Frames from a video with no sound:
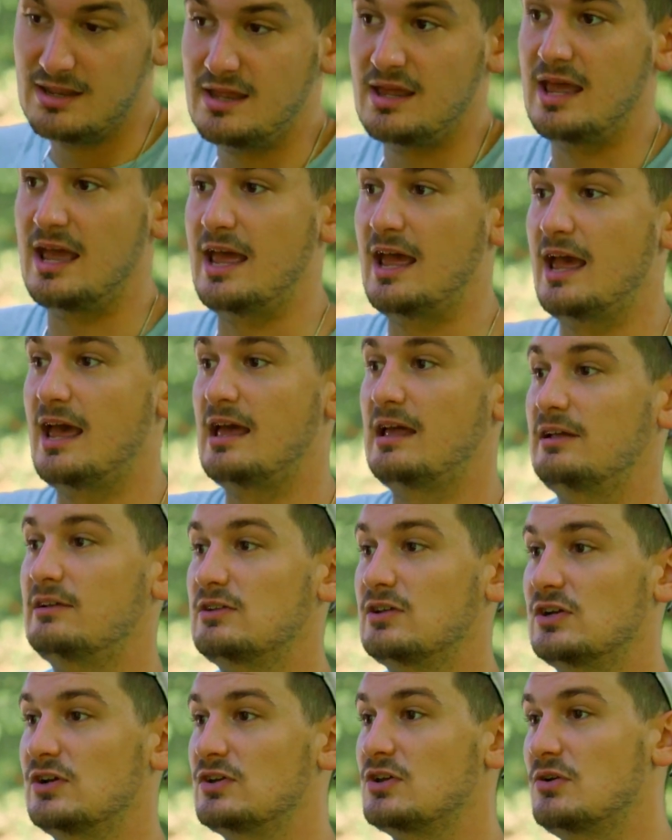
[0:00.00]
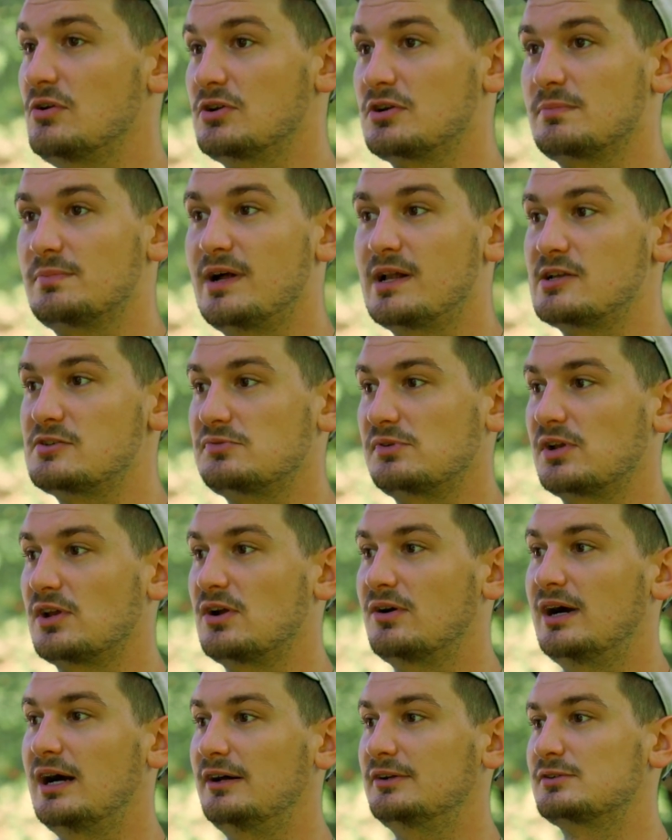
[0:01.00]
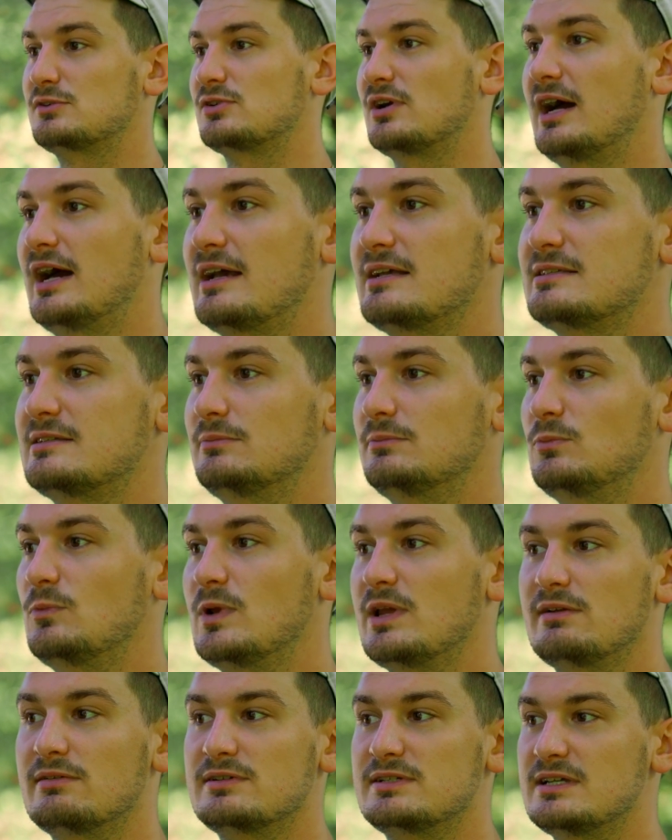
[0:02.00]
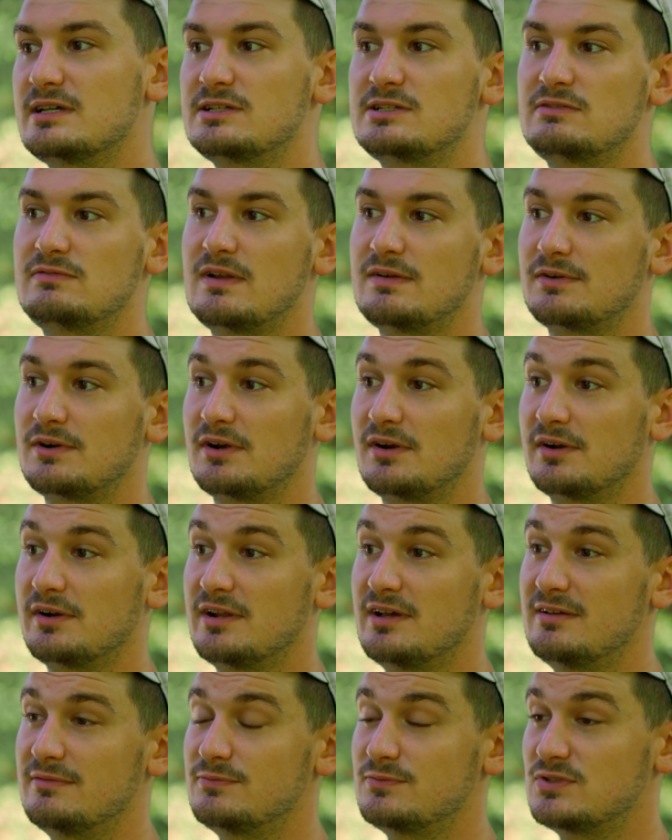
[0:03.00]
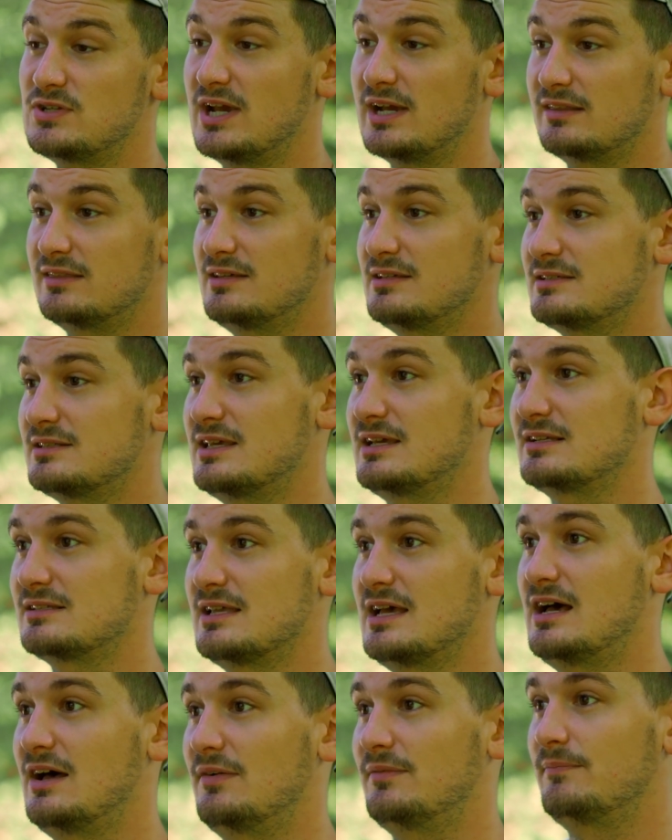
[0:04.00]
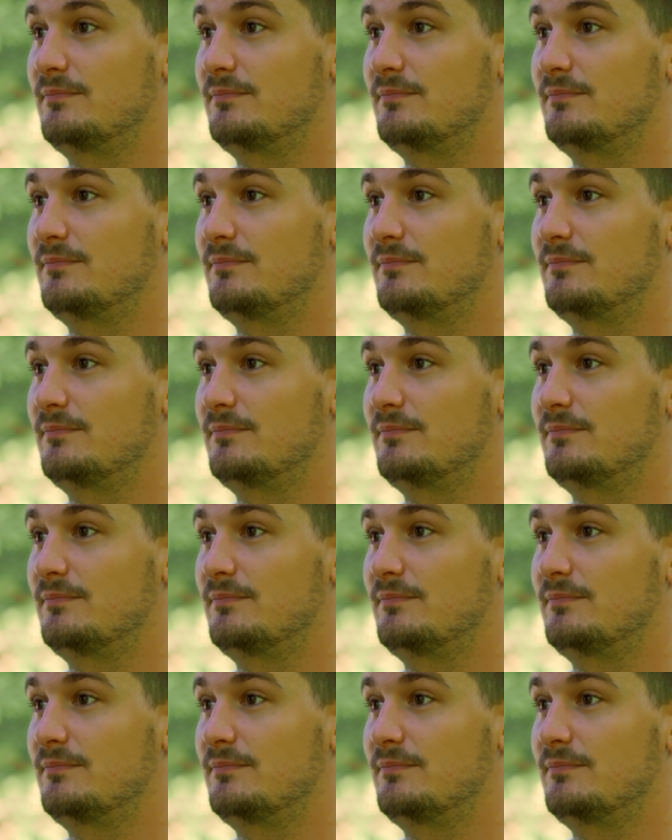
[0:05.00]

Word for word: and you know you and your buddies want to go out and try some weird dish you've never heard of, check these things out.